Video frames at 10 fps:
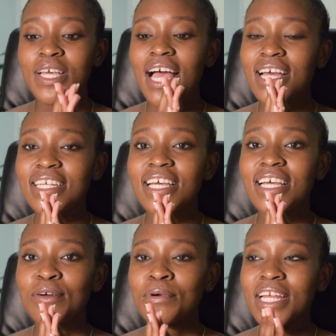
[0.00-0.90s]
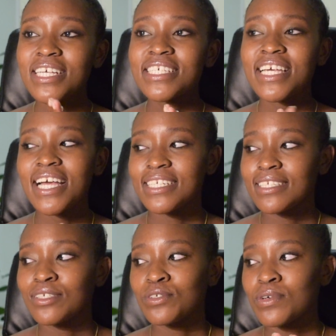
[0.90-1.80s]
And when I say I
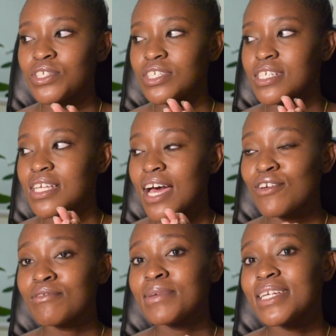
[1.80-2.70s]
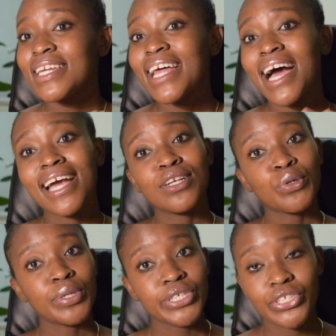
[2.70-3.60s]
did those questions, I don't mean 9
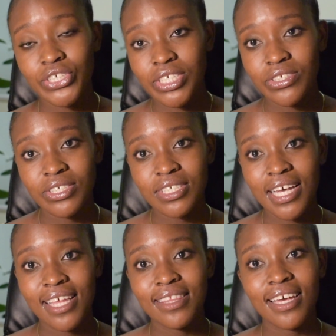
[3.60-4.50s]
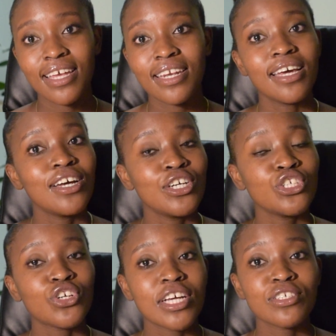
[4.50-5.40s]
questions and then
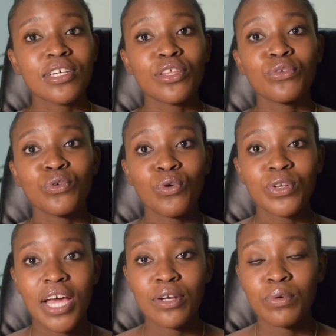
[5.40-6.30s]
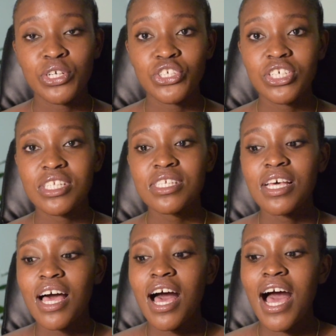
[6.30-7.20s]
trying to get through all 9 questions.
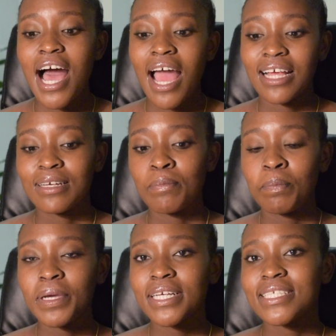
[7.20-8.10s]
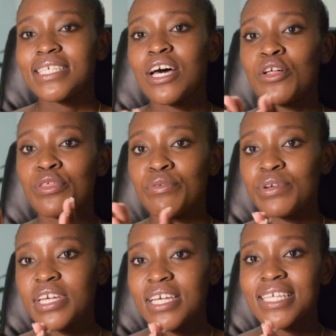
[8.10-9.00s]
I picked
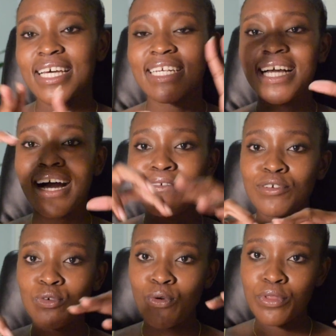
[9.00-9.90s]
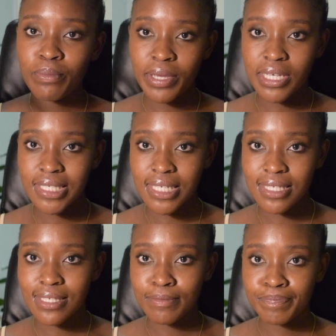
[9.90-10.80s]
3 that covered all the
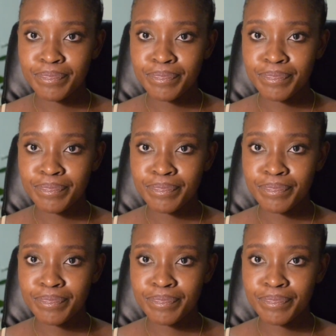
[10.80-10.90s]
bases.